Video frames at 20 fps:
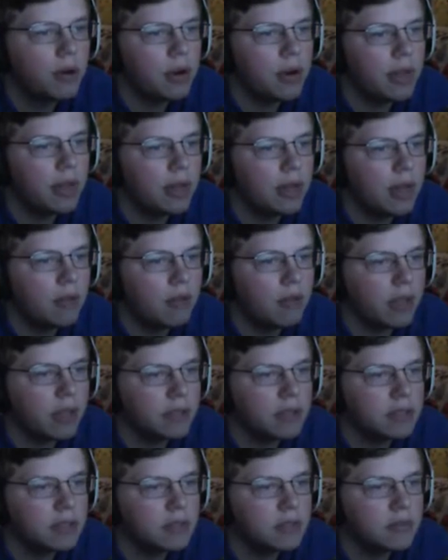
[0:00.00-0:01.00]
I'm already going to have
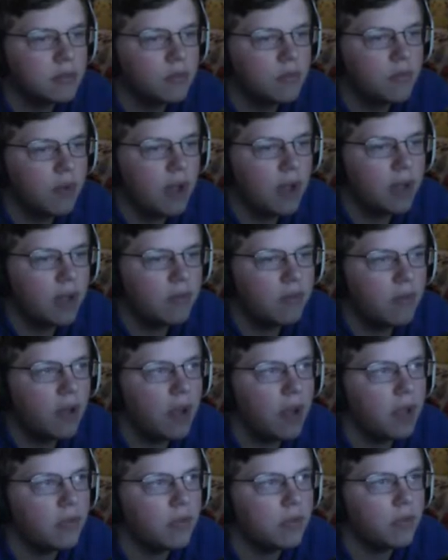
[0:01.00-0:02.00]
like a five
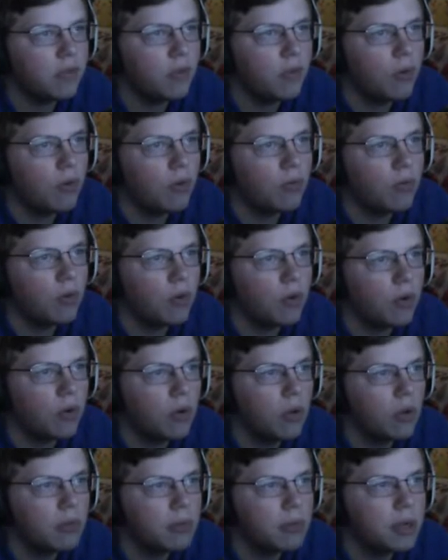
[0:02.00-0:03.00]
five and four four
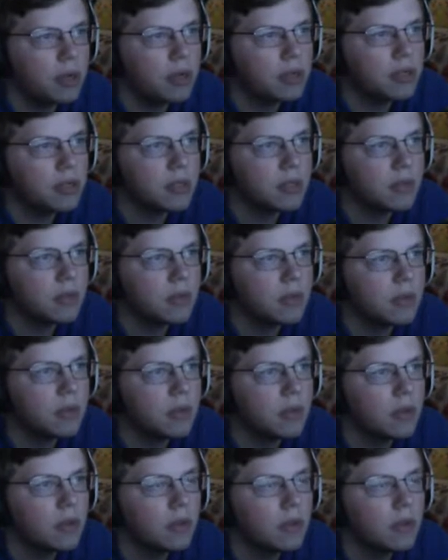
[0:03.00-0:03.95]
golem here, so.